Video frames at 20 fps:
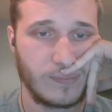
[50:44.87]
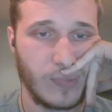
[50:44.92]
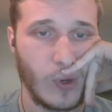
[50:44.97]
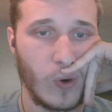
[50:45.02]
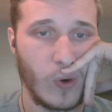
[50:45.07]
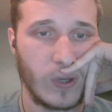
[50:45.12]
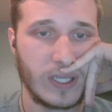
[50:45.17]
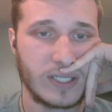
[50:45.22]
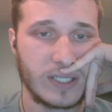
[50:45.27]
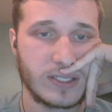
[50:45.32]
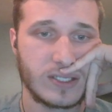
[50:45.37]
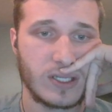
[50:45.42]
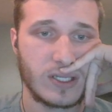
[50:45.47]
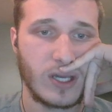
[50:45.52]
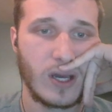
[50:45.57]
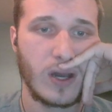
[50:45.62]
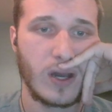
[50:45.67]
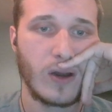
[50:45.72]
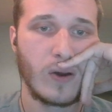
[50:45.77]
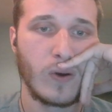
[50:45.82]

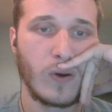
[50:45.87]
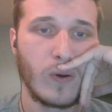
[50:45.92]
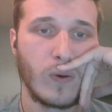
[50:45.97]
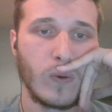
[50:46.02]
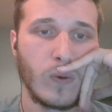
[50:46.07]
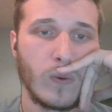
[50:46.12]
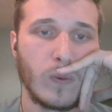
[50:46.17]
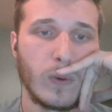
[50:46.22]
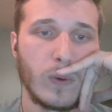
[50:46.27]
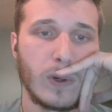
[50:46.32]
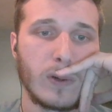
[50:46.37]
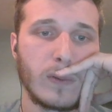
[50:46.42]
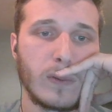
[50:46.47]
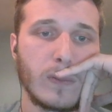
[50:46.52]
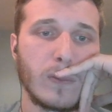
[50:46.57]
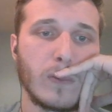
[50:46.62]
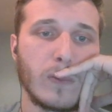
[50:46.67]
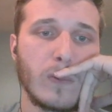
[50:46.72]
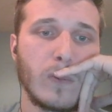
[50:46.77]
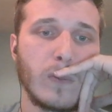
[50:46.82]

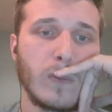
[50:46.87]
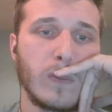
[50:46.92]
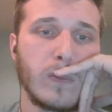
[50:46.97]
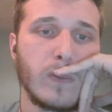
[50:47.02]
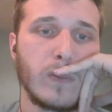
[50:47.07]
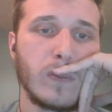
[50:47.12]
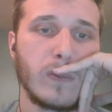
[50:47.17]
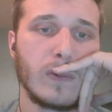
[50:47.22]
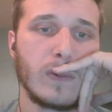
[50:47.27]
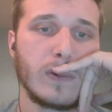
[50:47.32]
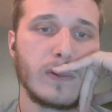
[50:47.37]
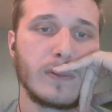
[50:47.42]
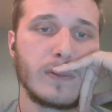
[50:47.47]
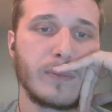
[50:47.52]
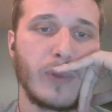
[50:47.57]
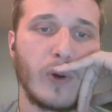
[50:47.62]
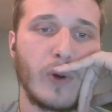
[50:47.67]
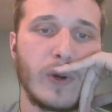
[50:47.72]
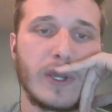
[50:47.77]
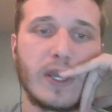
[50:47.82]

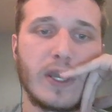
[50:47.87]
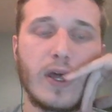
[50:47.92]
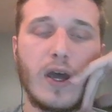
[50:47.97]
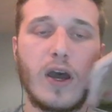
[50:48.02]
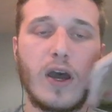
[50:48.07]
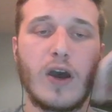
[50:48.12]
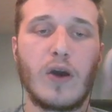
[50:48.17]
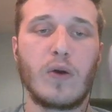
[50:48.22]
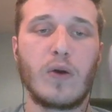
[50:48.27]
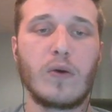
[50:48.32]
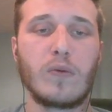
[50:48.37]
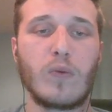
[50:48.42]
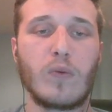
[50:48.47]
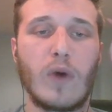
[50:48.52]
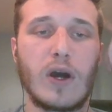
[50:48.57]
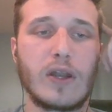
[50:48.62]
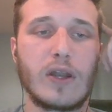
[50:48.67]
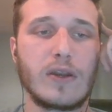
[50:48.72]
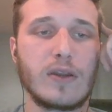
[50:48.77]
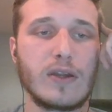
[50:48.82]

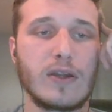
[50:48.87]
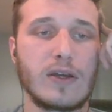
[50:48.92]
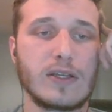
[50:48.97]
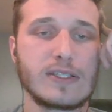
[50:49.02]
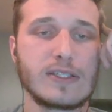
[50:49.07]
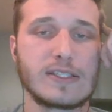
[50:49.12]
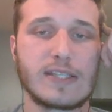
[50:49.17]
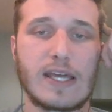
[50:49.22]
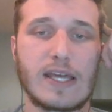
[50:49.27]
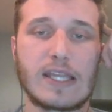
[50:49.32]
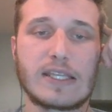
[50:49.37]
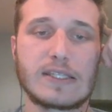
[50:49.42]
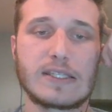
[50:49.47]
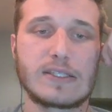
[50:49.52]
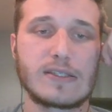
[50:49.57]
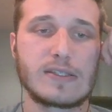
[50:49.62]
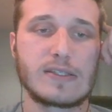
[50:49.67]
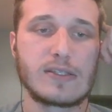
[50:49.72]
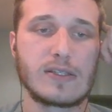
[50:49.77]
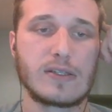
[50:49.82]
0.01
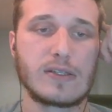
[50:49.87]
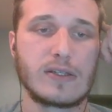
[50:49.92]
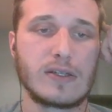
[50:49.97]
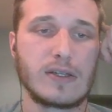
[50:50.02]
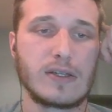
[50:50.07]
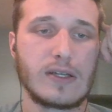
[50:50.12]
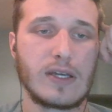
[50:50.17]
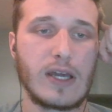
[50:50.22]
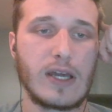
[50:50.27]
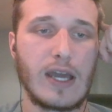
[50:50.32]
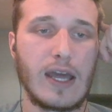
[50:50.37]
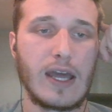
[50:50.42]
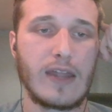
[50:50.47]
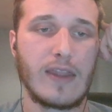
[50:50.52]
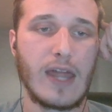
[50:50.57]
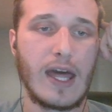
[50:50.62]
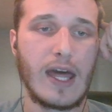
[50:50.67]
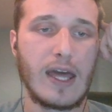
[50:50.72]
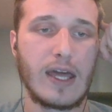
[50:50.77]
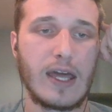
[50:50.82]
cents.
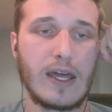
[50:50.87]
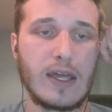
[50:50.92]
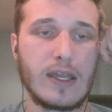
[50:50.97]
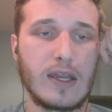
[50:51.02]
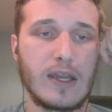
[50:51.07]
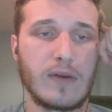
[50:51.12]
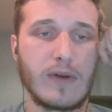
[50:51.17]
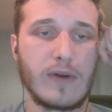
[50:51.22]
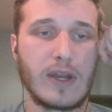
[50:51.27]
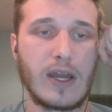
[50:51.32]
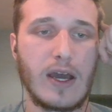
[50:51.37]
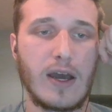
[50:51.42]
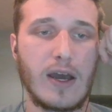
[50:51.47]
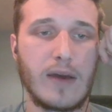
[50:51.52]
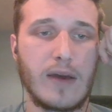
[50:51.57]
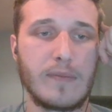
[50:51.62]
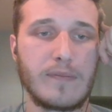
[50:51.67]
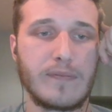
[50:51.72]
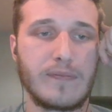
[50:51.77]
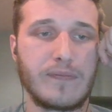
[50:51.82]
And then it went
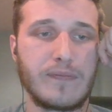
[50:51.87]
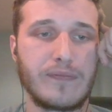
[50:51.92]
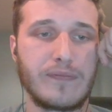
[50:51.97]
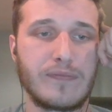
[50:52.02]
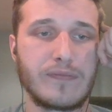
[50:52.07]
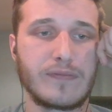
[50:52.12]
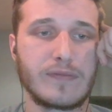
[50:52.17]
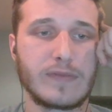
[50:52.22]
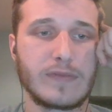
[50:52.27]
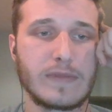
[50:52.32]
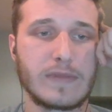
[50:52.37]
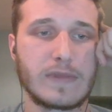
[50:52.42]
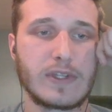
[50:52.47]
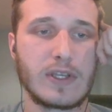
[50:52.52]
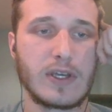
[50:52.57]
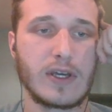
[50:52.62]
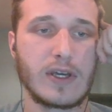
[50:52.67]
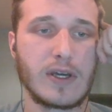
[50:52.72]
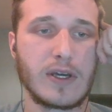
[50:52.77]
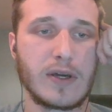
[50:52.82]
up
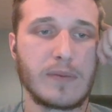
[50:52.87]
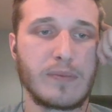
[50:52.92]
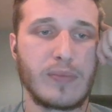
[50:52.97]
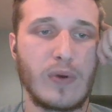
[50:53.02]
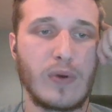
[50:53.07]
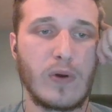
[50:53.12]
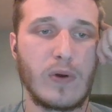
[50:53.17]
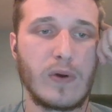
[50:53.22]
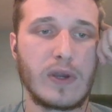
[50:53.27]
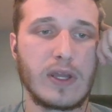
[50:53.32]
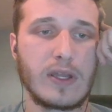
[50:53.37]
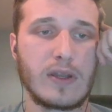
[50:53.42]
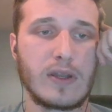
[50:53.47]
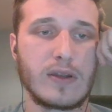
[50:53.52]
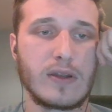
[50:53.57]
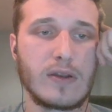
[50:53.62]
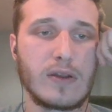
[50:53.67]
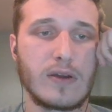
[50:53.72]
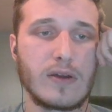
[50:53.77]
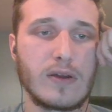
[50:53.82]
to
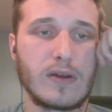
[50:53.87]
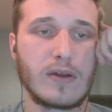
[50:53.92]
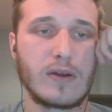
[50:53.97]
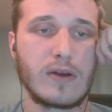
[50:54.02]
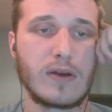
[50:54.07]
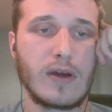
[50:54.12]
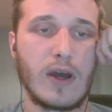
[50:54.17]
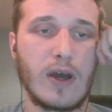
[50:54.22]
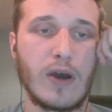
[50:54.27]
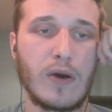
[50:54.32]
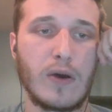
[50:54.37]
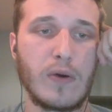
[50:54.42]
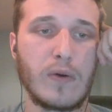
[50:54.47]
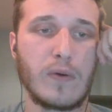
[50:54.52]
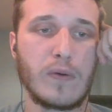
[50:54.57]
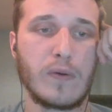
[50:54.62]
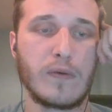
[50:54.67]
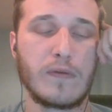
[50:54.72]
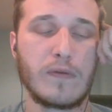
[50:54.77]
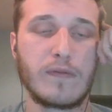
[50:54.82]

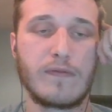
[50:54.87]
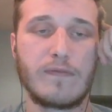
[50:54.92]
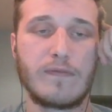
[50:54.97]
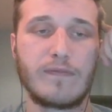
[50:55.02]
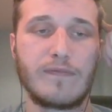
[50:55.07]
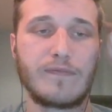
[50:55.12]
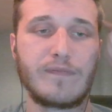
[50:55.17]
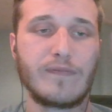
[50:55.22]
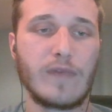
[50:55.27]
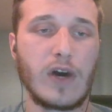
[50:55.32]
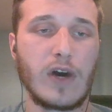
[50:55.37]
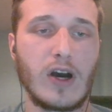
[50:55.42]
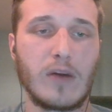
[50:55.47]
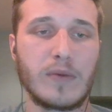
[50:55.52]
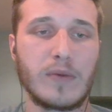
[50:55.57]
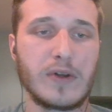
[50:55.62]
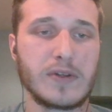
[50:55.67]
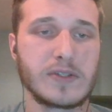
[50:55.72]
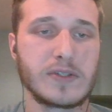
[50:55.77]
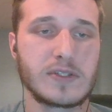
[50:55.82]
0.0
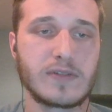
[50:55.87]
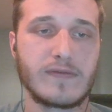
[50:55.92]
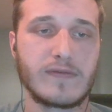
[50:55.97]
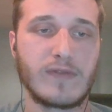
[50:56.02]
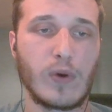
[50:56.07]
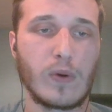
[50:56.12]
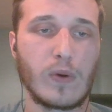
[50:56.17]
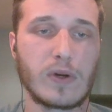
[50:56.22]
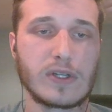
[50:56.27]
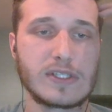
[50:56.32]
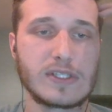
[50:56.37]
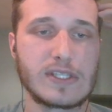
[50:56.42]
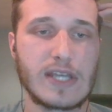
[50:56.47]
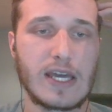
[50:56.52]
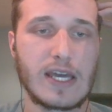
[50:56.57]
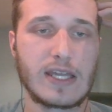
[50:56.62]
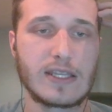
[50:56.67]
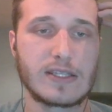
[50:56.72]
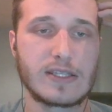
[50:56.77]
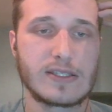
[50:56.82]
almost 4
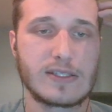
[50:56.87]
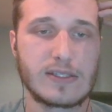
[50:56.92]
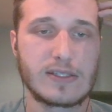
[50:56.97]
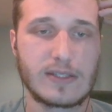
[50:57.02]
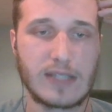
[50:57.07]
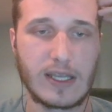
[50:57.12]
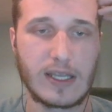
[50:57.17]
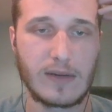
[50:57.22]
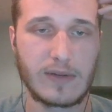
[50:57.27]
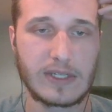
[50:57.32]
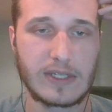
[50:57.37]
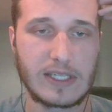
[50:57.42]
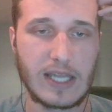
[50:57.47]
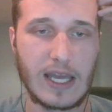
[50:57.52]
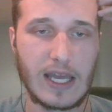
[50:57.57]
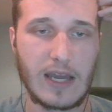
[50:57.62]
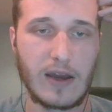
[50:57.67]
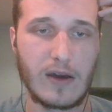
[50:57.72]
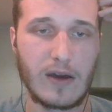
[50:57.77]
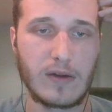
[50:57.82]
cents. Then it went
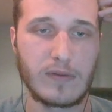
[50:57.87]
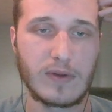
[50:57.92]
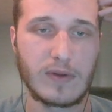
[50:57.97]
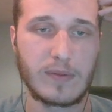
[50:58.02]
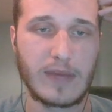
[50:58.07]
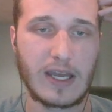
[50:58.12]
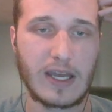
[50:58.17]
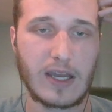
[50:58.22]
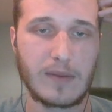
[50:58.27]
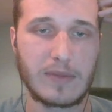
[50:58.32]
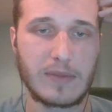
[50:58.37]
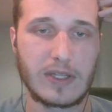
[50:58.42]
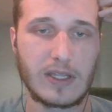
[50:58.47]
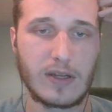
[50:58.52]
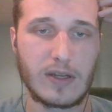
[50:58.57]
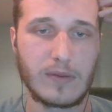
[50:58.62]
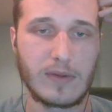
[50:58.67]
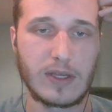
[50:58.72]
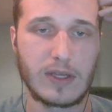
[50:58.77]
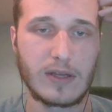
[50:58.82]
down, went back up a
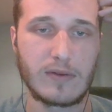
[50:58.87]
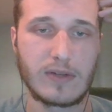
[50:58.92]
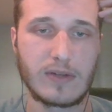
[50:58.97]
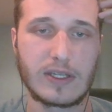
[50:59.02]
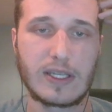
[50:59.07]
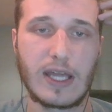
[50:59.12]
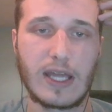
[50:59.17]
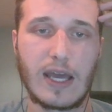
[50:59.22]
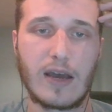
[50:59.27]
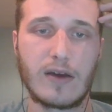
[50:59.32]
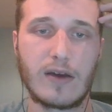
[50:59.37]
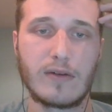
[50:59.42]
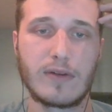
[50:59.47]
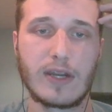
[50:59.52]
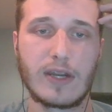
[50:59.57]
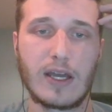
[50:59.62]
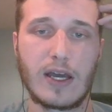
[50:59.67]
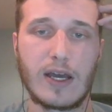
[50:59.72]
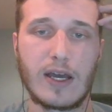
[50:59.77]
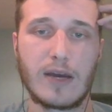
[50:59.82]
little bit, went down,
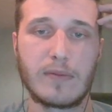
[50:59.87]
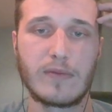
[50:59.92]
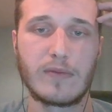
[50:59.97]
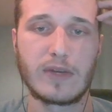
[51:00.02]
went up,